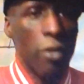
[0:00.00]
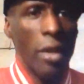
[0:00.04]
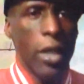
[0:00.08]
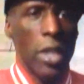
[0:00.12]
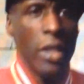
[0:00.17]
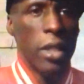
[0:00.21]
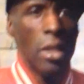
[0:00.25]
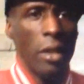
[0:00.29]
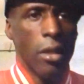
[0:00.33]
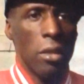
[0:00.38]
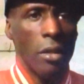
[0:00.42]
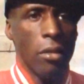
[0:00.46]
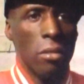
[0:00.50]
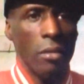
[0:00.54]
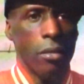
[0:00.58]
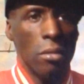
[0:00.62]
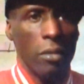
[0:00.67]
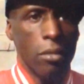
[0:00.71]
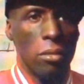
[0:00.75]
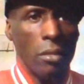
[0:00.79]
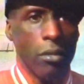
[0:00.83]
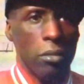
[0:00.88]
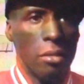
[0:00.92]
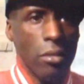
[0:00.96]
all of them,
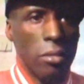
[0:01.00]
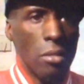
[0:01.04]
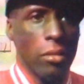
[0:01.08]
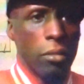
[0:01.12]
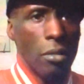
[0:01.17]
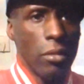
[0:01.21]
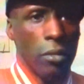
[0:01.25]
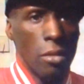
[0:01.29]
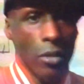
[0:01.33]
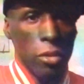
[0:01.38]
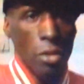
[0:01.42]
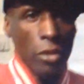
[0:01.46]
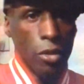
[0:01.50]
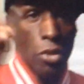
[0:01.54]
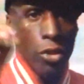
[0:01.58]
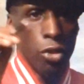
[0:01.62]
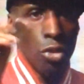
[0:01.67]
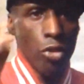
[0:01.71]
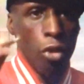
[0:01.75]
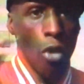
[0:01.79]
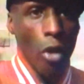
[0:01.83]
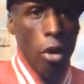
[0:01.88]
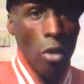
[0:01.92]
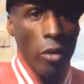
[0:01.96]
obviously one's
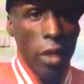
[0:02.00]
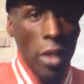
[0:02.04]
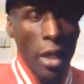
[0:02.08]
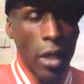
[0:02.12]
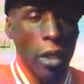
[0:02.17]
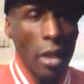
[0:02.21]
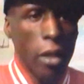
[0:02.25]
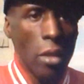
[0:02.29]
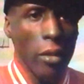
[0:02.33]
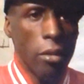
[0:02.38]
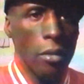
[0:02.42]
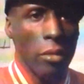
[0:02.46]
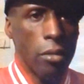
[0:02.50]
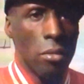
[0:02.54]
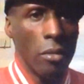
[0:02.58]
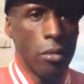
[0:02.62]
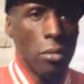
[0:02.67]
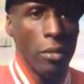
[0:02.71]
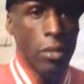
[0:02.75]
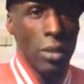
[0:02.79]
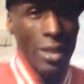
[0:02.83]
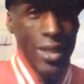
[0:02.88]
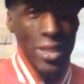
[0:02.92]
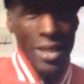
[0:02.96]
non-verbal and
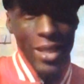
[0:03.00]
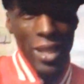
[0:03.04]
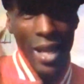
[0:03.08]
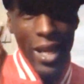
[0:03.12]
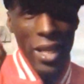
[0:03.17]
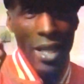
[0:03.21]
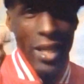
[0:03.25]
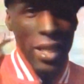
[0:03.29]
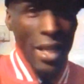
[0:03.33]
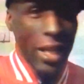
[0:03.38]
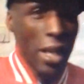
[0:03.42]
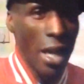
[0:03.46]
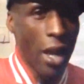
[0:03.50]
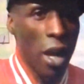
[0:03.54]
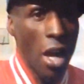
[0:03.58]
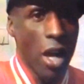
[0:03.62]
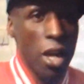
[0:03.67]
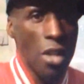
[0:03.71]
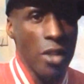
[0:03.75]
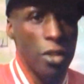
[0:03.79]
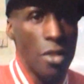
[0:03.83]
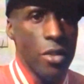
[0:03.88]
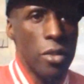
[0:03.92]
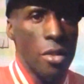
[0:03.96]
one's verbal, and one
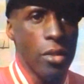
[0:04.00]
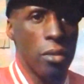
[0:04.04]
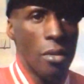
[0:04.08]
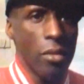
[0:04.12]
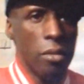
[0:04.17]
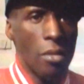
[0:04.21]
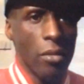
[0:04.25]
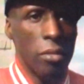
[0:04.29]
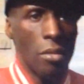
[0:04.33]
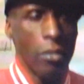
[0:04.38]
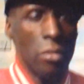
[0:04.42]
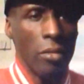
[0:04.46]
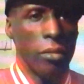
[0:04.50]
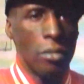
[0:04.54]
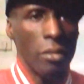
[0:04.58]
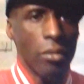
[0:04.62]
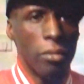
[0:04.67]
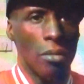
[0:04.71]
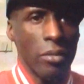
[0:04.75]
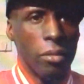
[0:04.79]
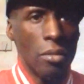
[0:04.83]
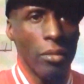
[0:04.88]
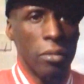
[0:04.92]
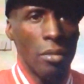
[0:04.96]
is then,
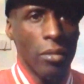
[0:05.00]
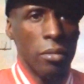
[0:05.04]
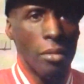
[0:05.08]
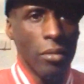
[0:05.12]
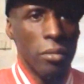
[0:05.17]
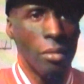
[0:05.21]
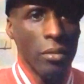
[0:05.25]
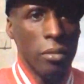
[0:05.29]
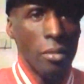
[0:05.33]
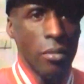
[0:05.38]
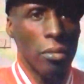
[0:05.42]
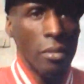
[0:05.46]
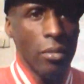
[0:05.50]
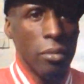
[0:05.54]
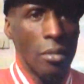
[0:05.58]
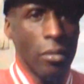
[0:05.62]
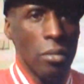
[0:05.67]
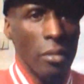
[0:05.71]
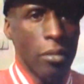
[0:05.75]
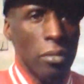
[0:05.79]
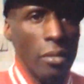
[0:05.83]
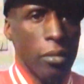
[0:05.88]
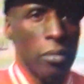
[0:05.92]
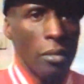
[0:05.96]
basically they all
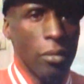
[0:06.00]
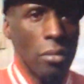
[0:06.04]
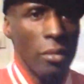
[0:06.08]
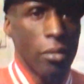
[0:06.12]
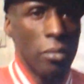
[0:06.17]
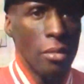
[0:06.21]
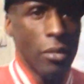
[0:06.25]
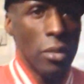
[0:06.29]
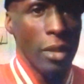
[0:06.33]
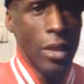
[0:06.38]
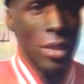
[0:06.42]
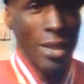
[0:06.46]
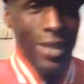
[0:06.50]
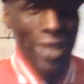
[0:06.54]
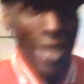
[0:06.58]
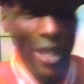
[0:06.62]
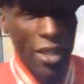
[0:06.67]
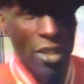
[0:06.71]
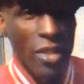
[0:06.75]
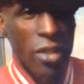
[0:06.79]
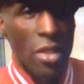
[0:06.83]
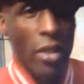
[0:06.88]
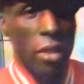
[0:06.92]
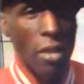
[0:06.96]
engage us in
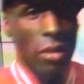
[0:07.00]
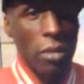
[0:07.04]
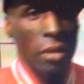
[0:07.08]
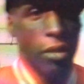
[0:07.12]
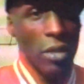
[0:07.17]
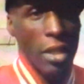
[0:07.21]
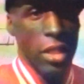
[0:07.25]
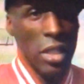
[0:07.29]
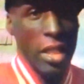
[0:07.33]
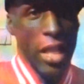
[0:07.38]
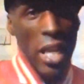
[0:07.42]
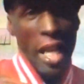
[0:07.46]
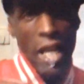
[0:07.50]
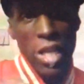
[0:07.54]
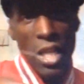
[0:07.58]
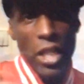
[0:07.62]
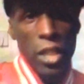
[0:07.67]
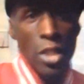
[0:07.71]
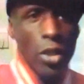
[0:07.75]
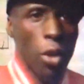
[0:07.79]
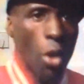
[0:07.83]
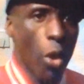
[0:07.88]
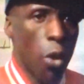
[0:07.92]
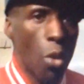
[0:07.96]
using different
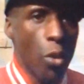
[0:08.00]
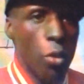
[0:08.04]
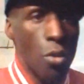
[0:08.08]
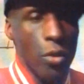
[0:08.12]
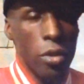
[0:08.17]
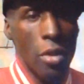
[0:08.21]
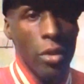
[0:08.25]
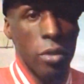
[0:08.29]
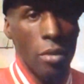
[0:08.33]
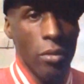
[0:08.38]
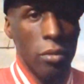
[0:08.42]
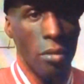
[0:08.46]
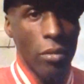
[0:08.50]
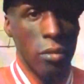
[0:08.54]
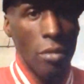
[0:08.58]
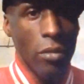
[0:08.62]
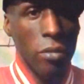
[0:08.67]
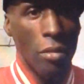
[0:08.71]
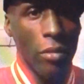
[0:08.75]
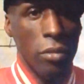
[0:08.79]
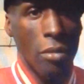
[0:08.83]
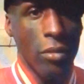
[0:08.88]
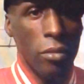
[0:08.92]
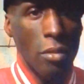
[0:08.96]
parts of the brain. That's the
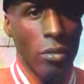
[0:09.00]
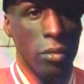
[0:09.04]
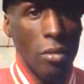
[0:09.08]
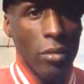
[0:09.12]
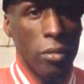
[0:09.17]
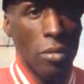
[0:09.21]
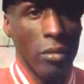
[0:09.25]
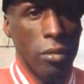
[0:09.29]
first thing.